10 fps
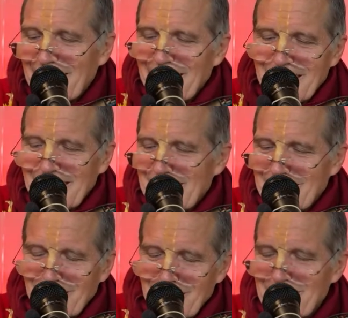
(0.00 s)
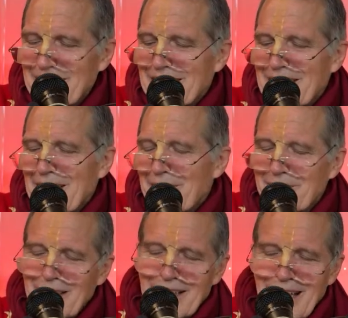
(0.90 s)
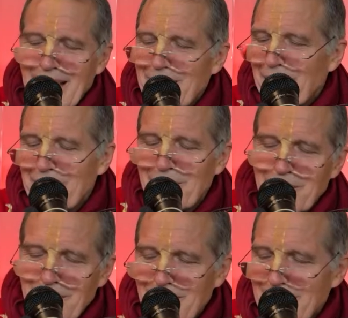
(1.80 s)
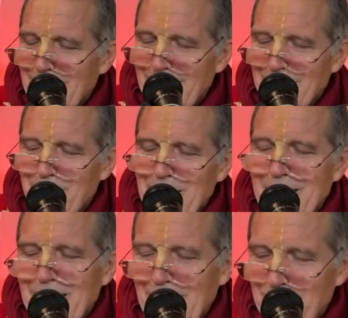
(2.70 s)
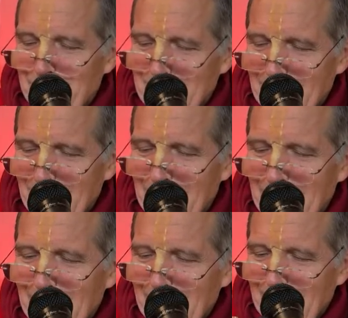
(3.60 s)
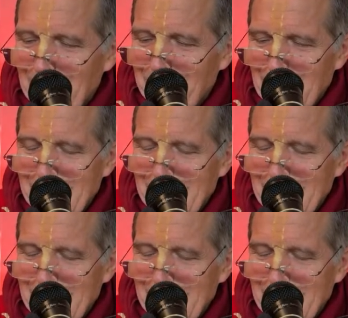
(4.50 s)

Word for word: it was as if the light of the world had been eclipsed. Uh, but